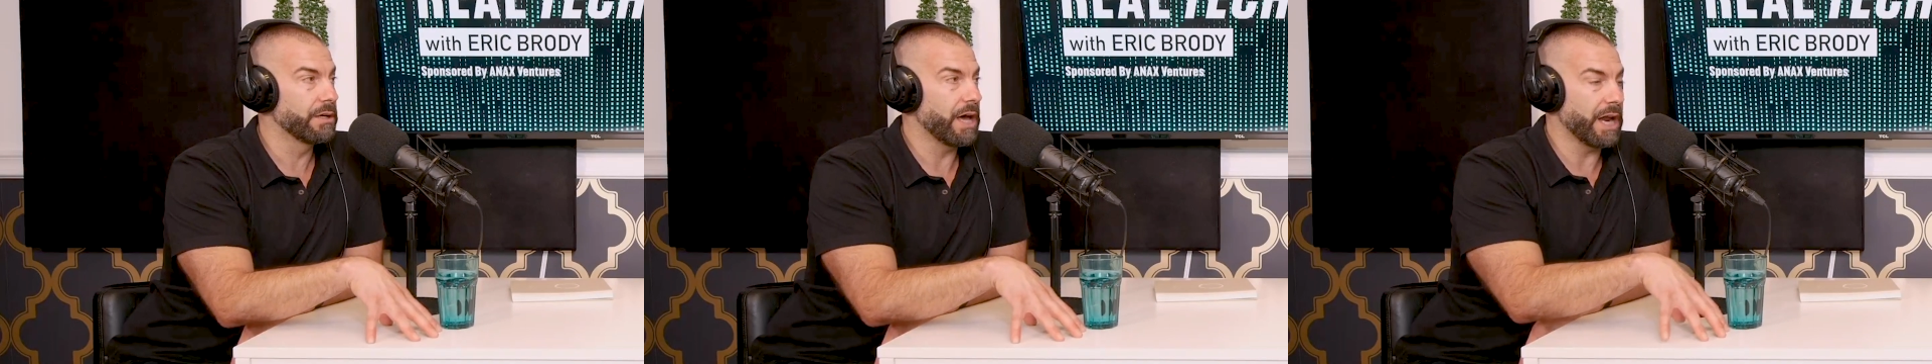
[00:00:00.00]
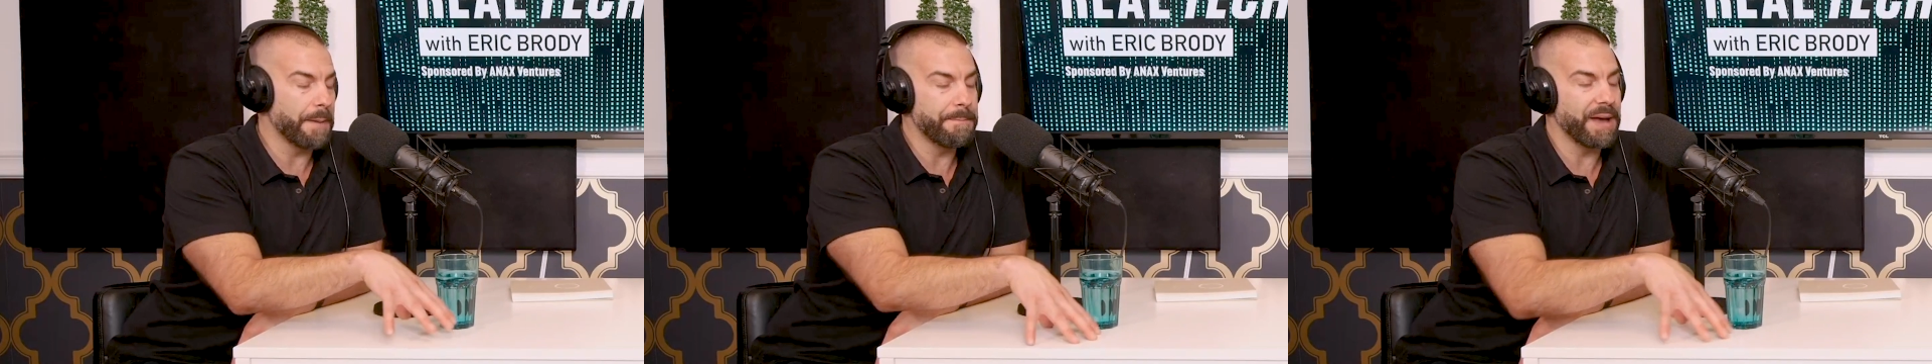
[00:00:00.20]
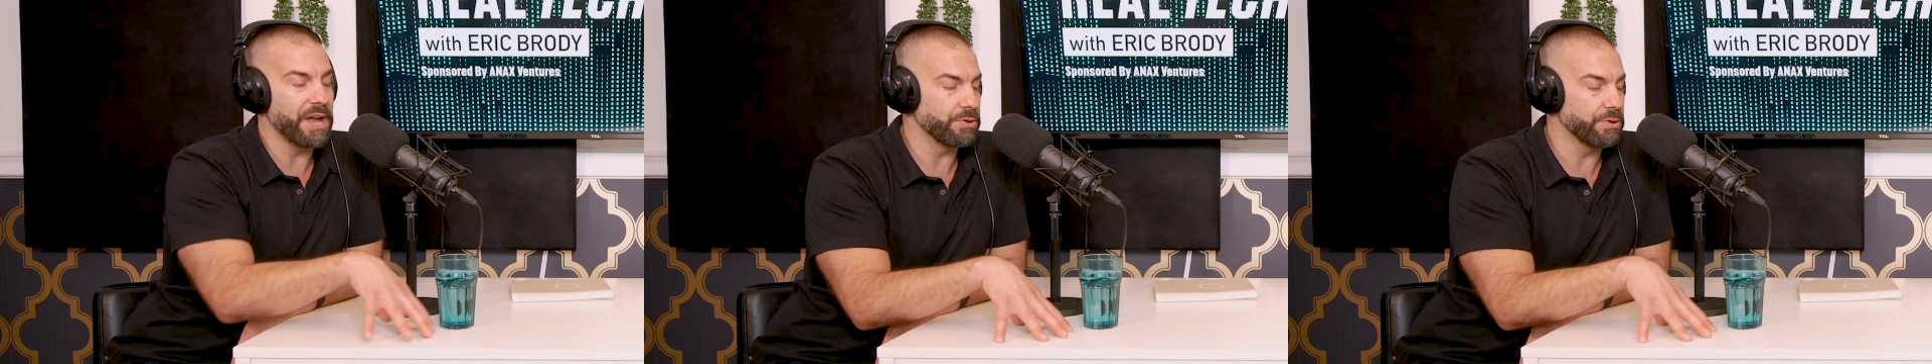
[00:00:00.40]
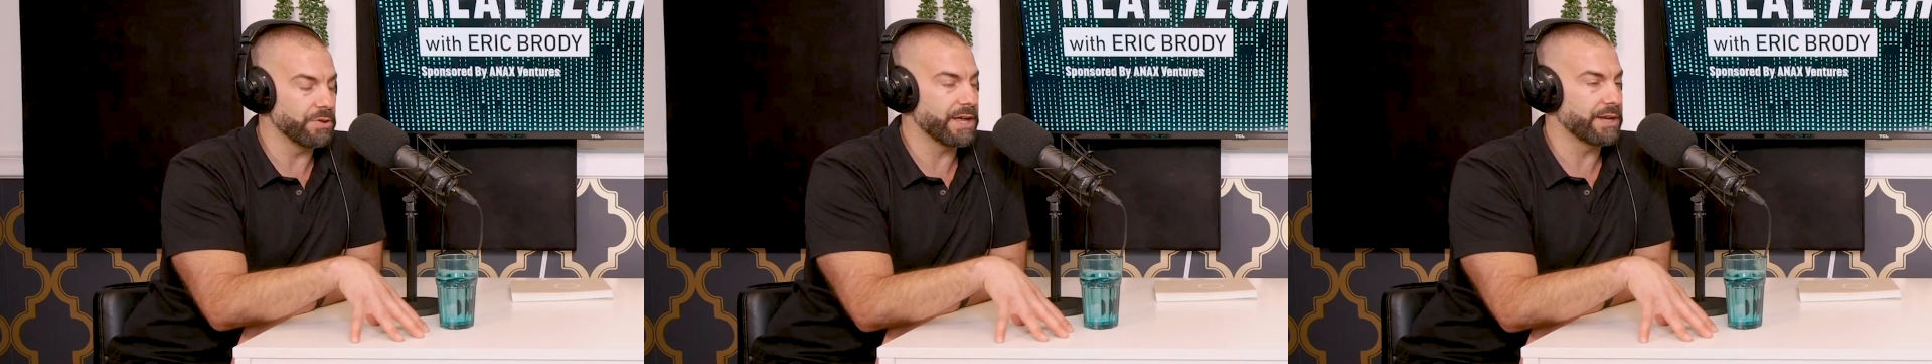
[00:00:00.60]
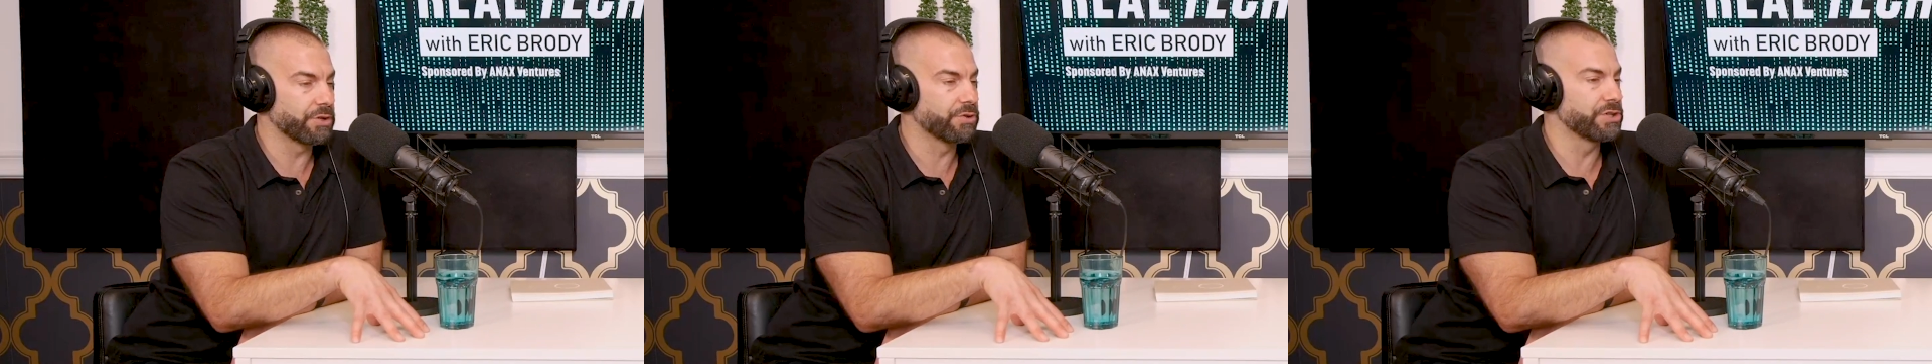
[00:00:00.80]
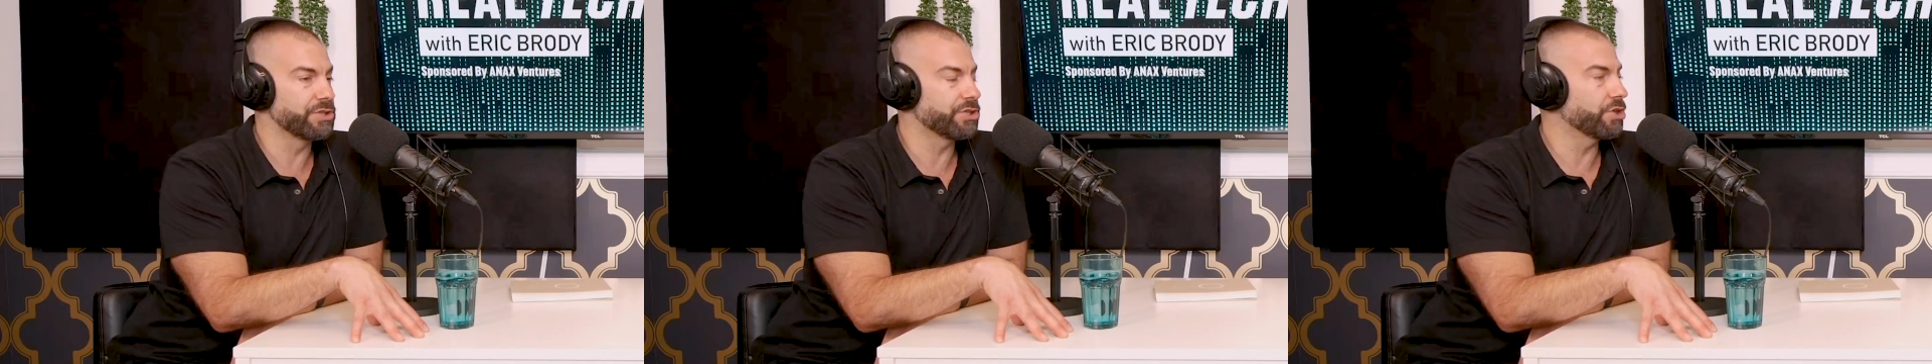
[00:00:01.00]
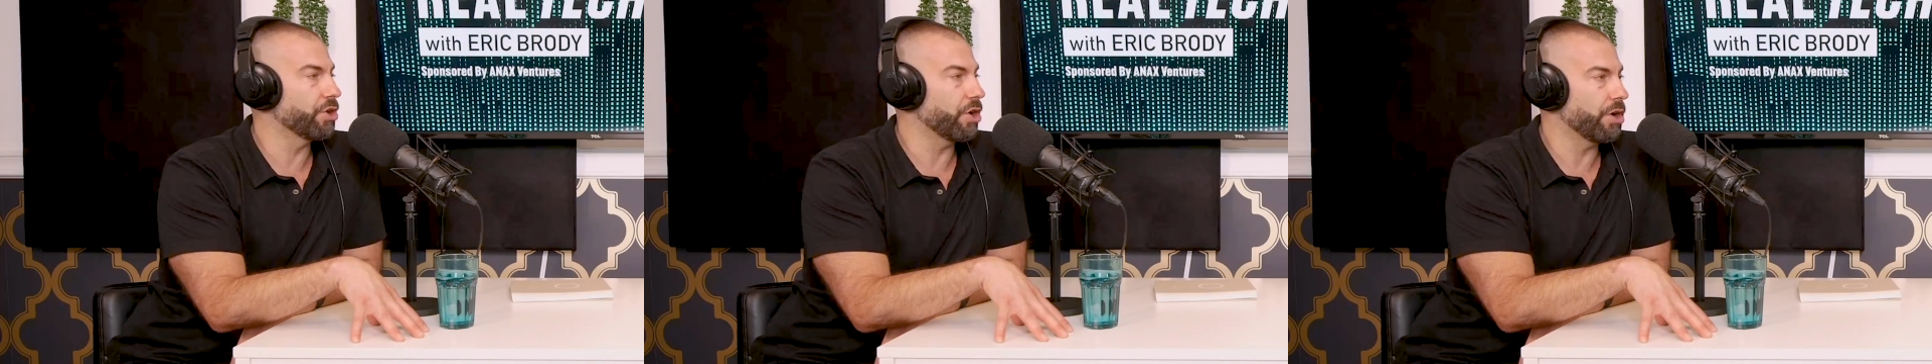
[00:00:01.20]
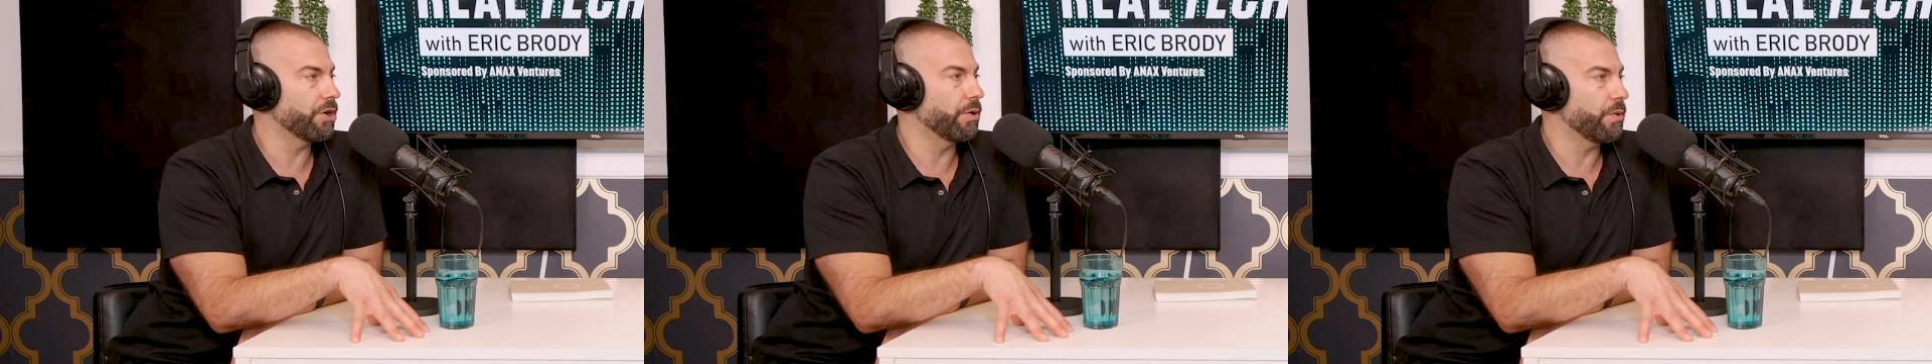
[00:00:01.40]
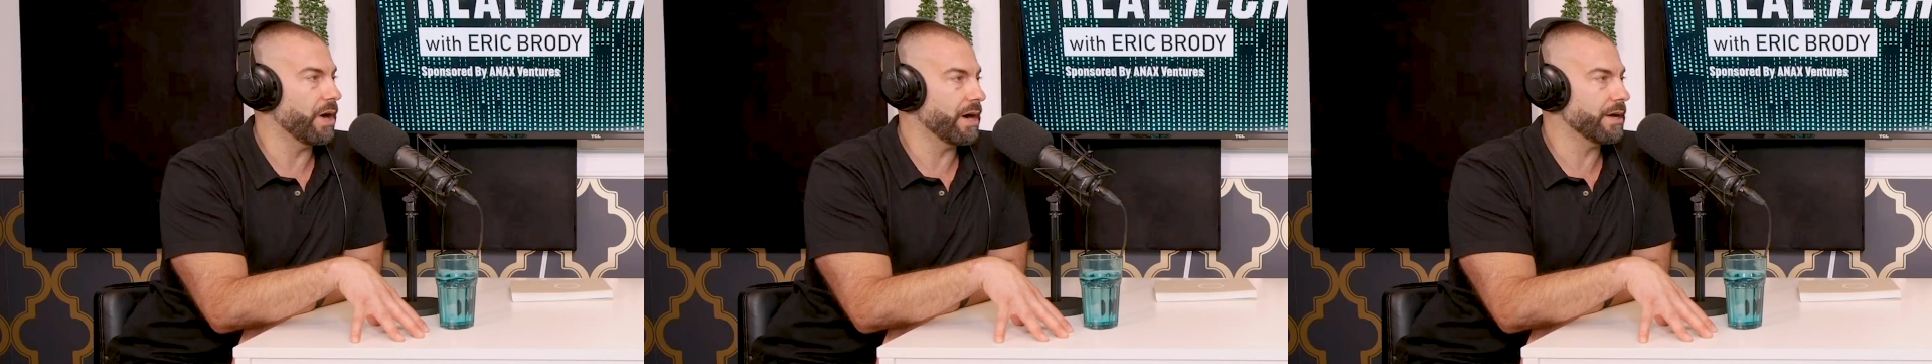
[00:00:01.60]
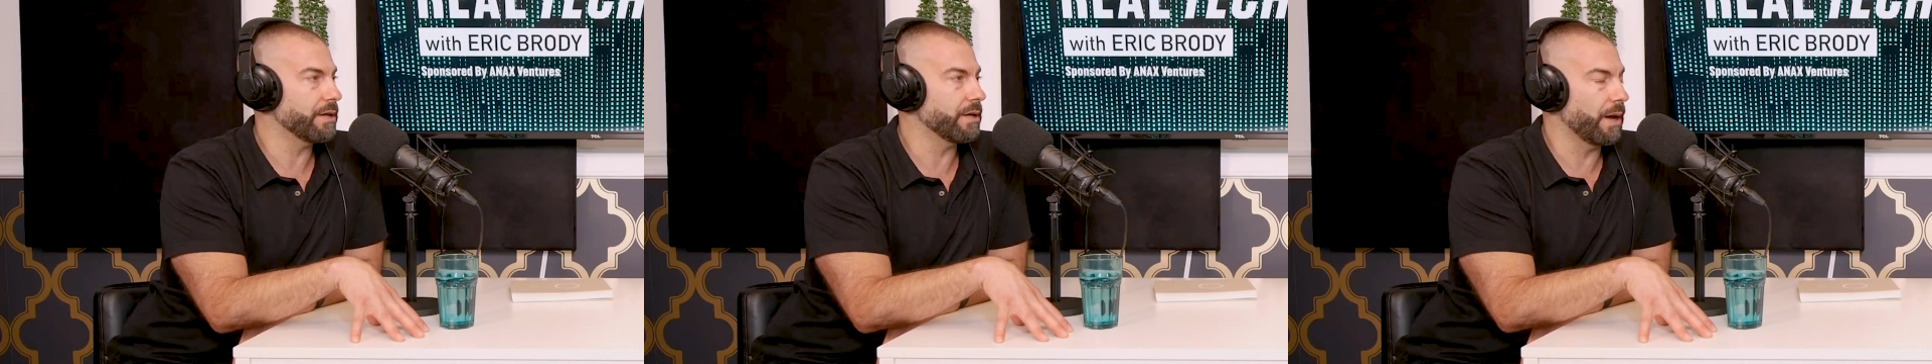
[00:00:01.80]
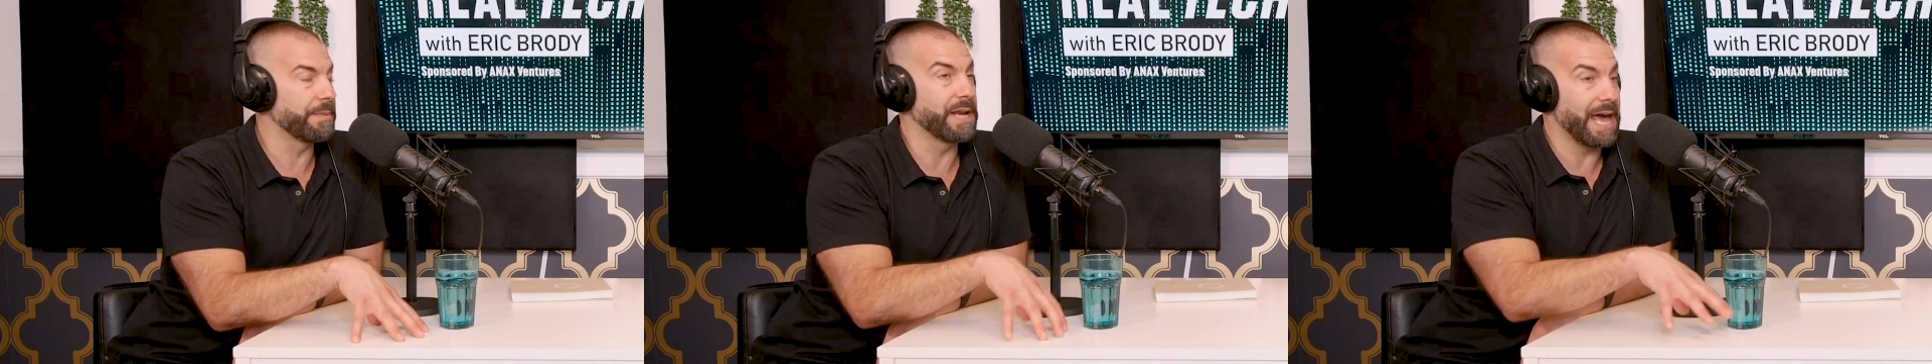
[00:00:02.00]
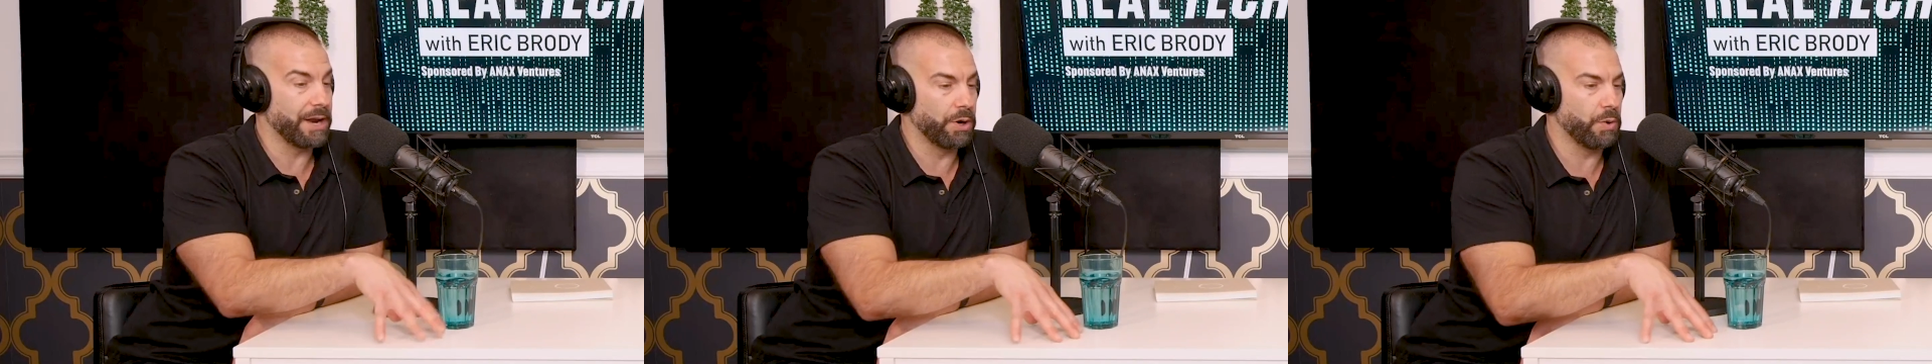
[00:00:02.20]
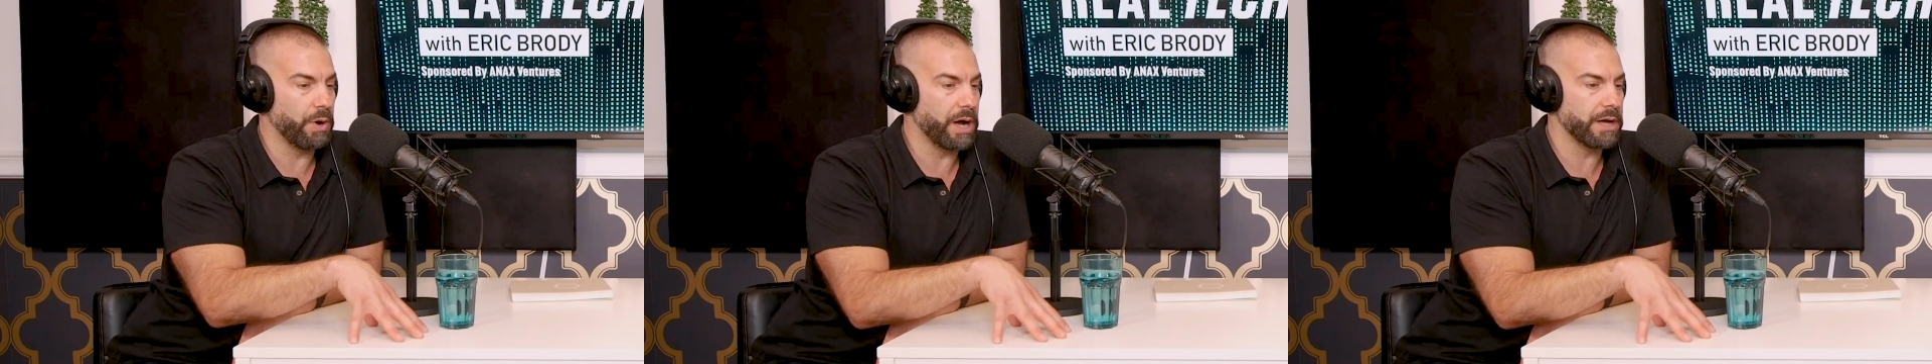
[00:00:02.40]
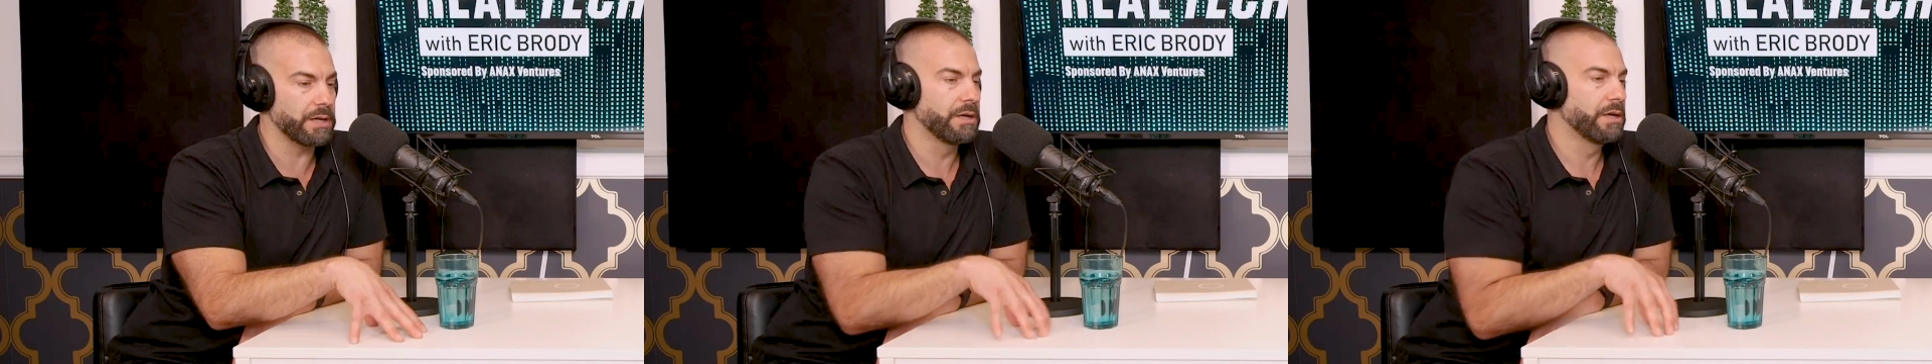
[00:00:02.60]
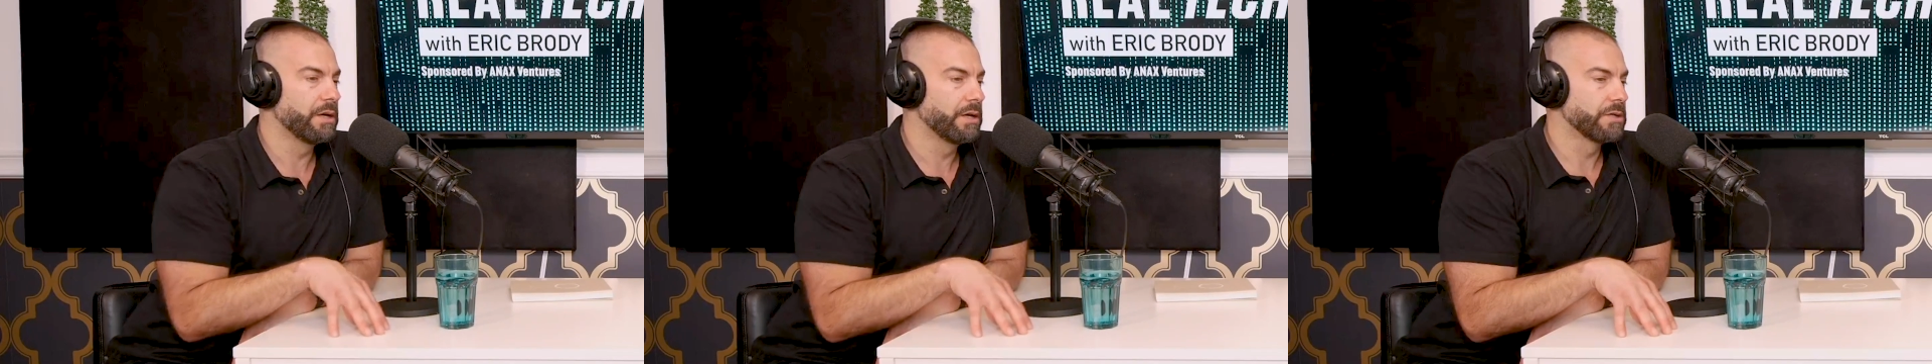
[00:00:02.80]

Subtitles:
And I bet you that increased it ROI, NOI.